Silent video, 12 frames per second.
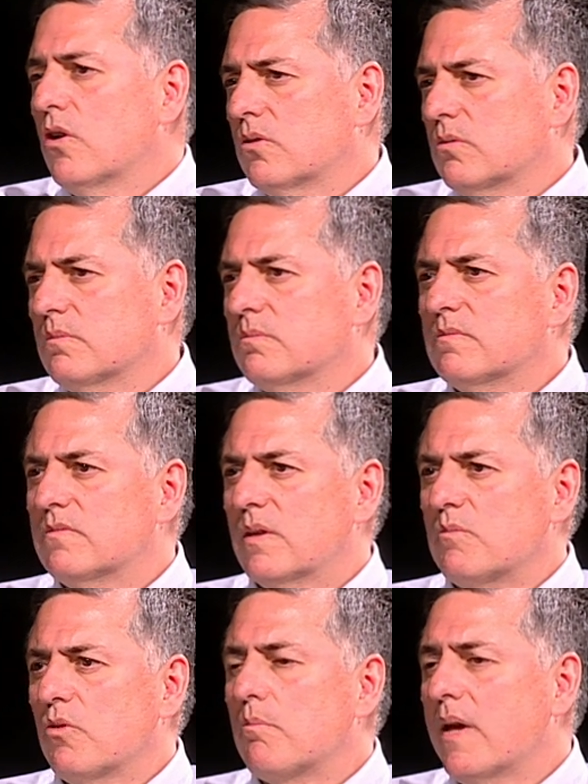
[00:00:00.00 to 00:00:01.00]
home, from
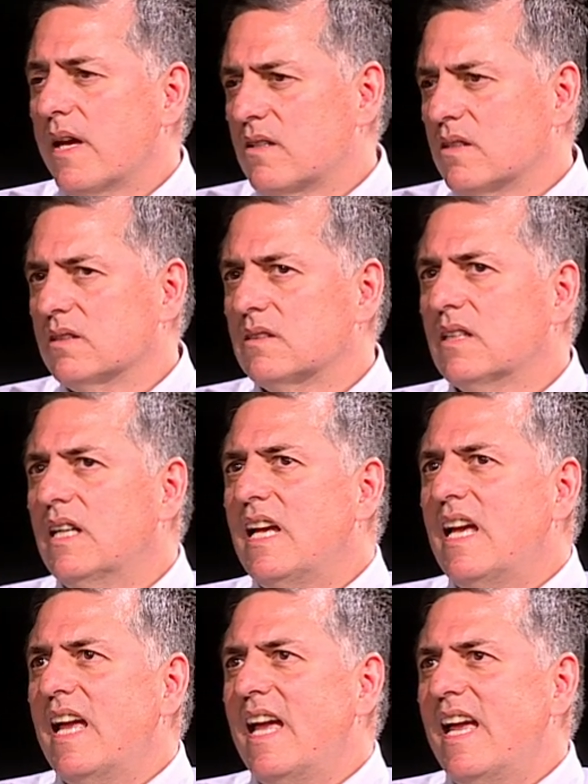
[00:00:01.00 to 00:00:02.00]
your parents,
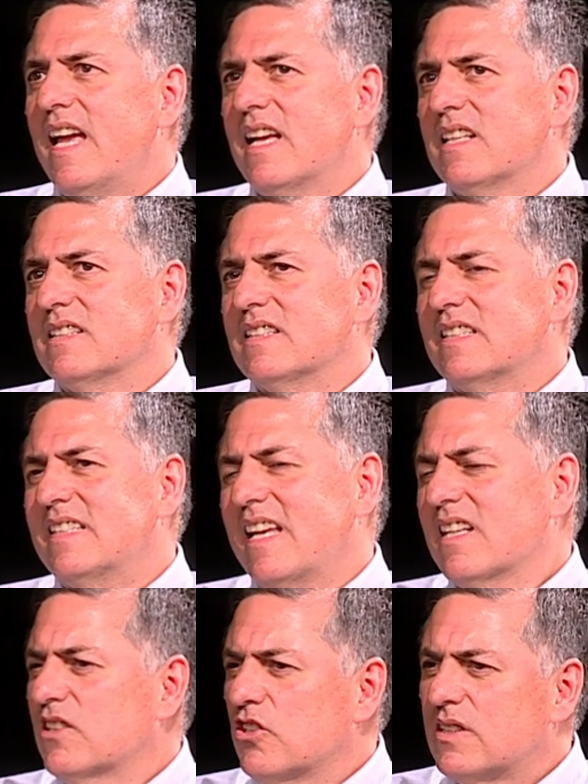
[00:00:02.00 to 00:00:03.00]
and they
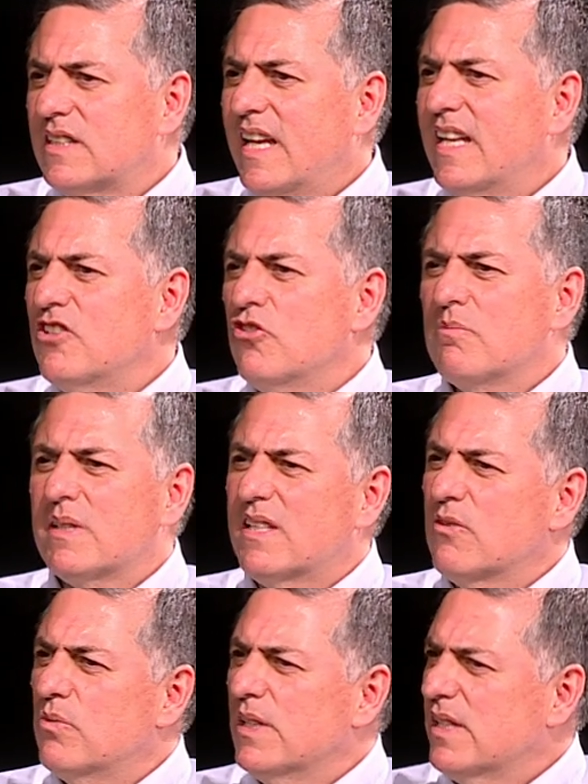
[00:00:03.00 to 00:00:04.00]
understand you, but they
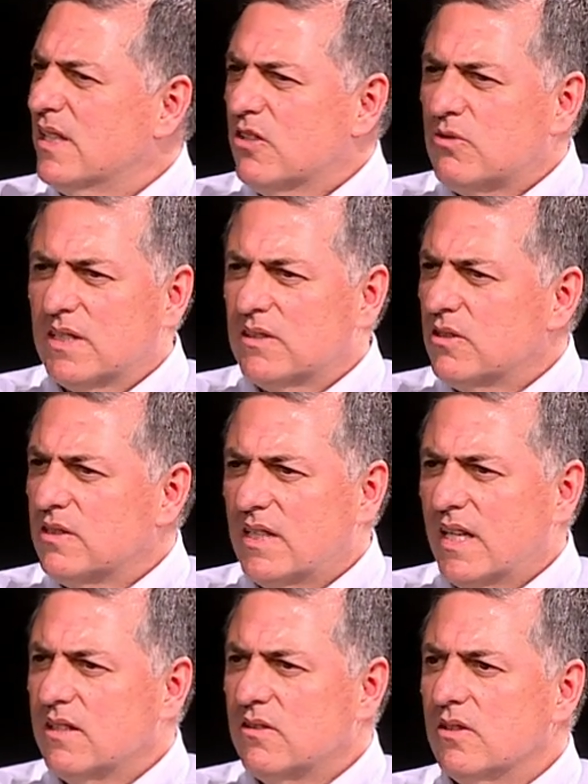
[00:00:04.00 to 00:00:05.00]
really don't
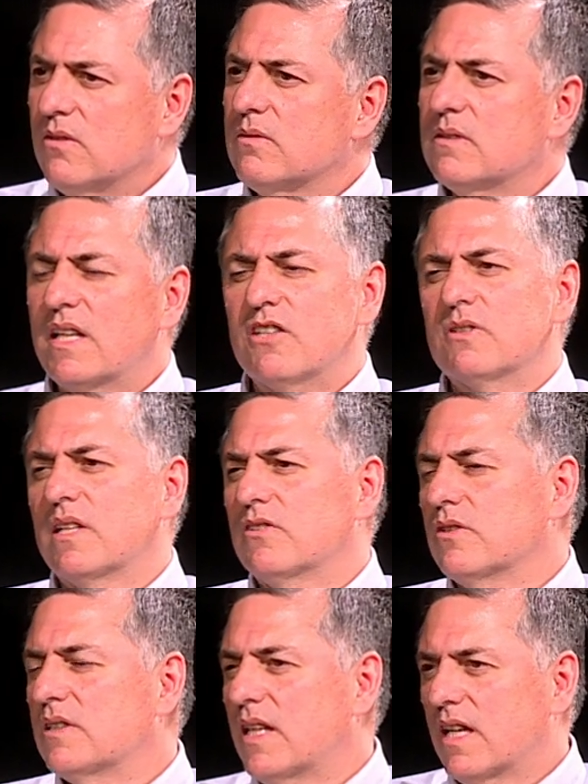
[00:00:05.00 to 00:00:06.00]
understand you. Mm -hmm. They don't mm-hmm.
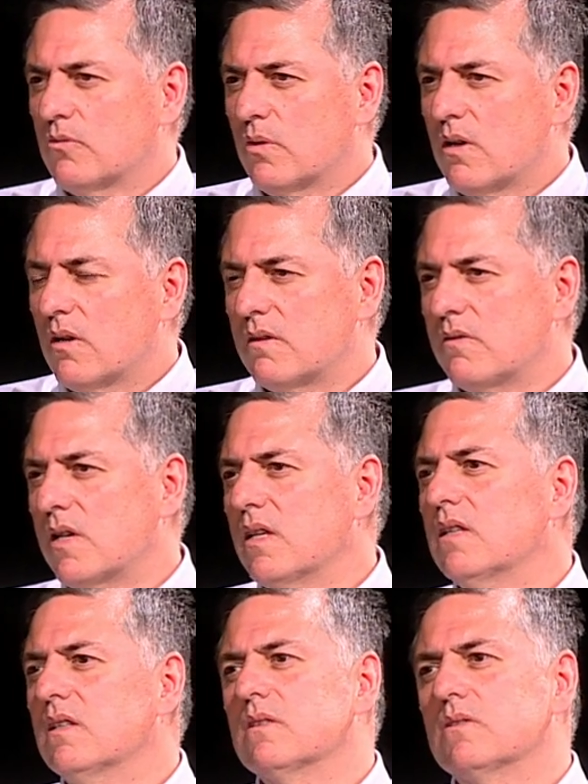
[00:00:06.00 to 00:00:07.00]
understand what Harvard
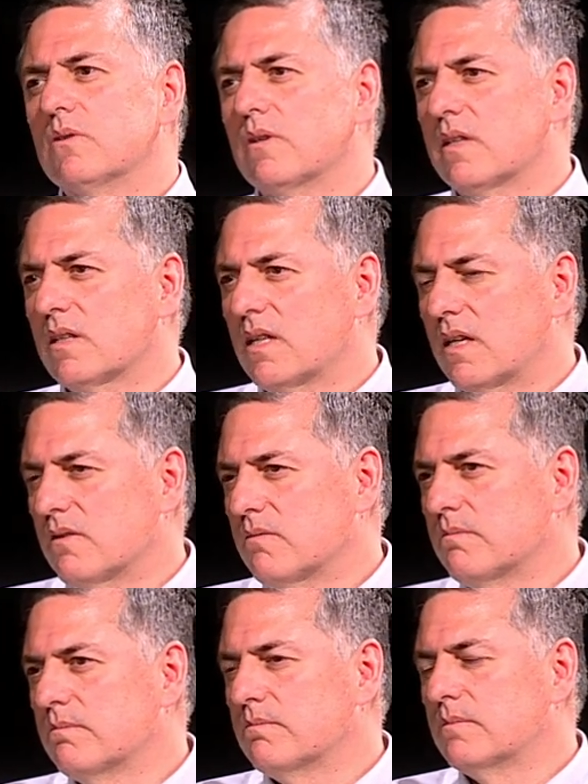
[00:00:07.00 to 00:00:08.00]
is or the kind of
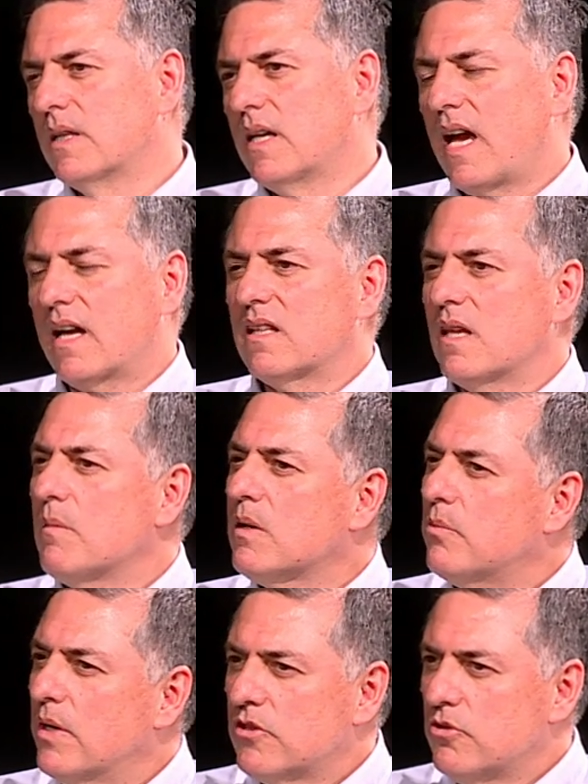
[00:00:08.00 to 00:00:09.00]
academic
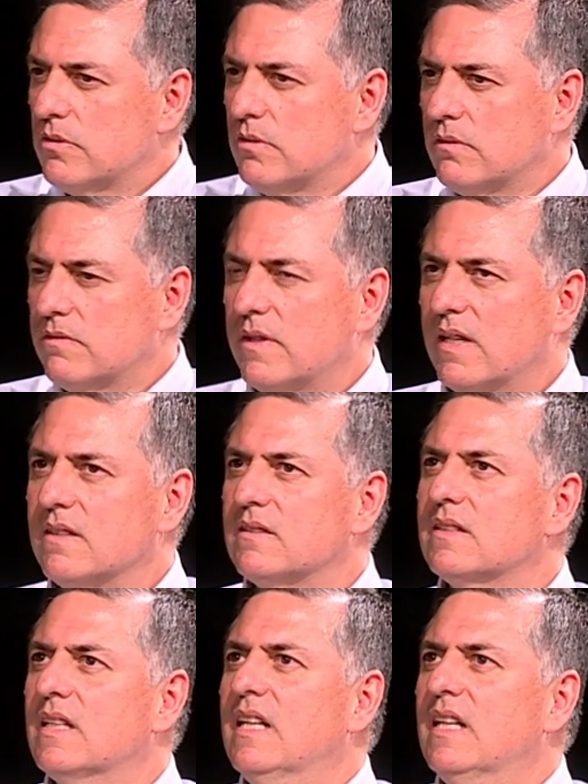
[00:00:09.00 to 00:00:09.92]
pressures you faced.